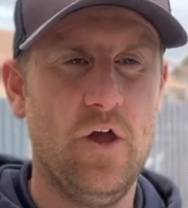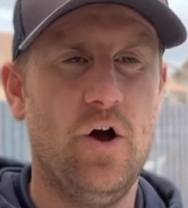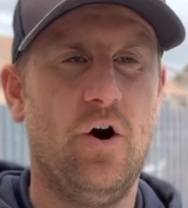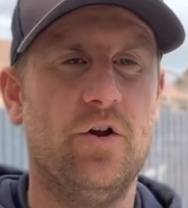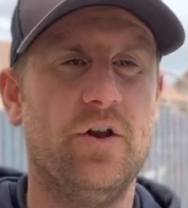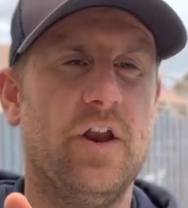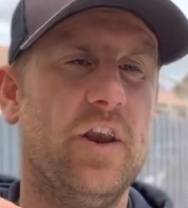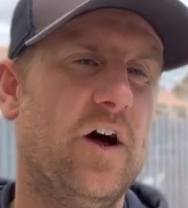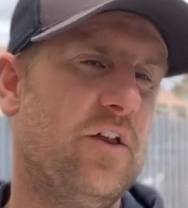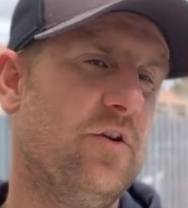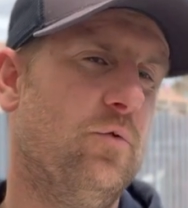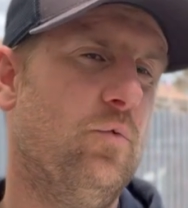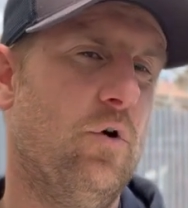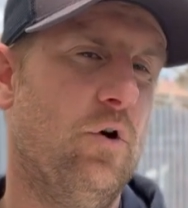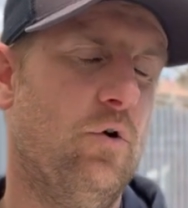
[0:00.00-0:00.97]
On
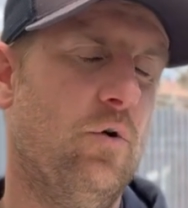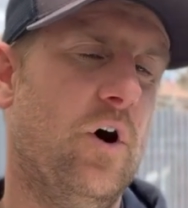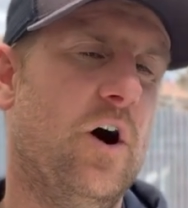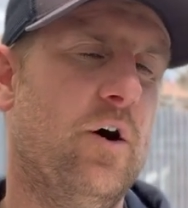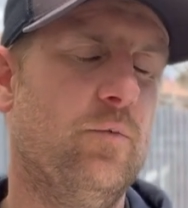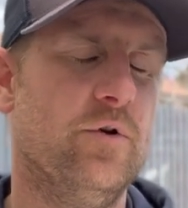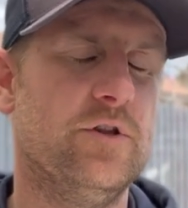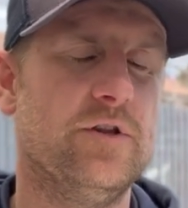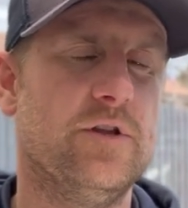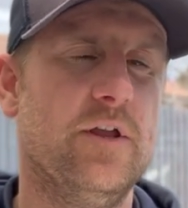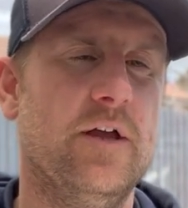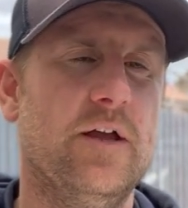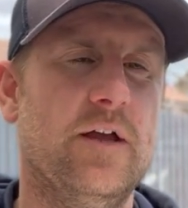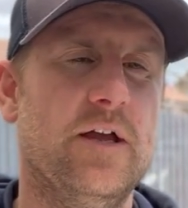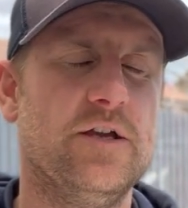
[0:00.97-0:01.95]
another wall, I would
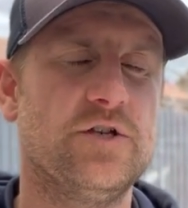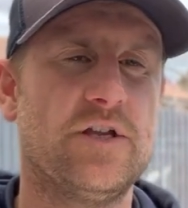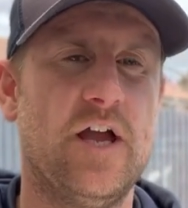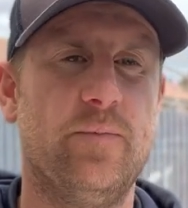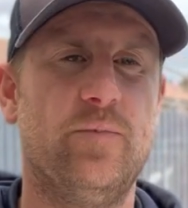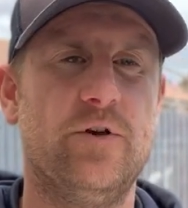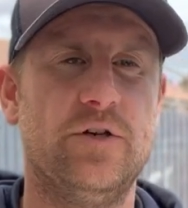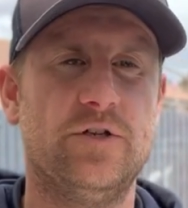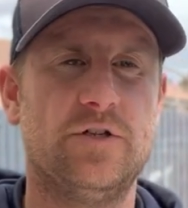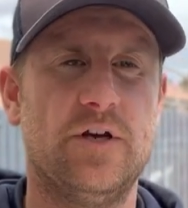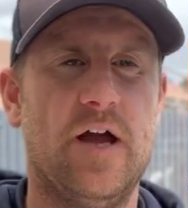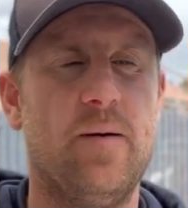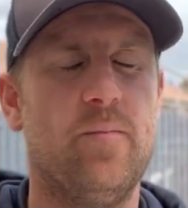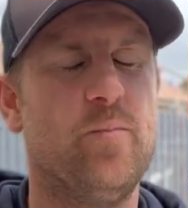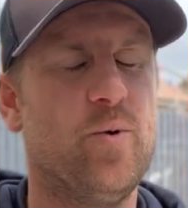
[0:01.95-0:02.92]
establish
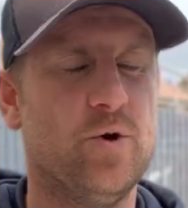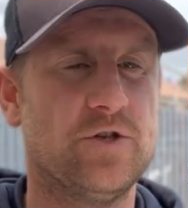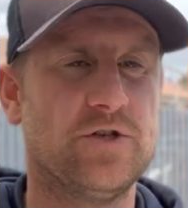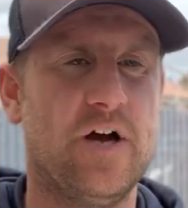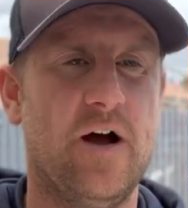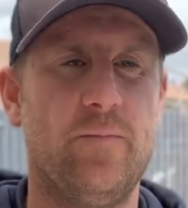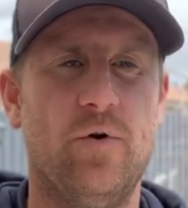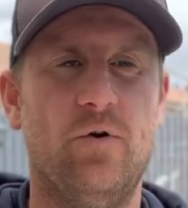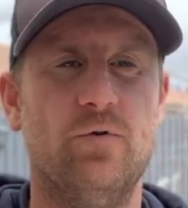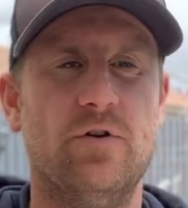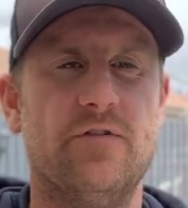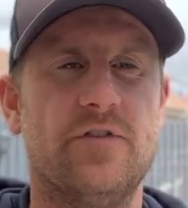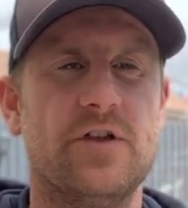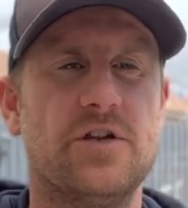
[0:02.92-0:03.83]
and put up all of the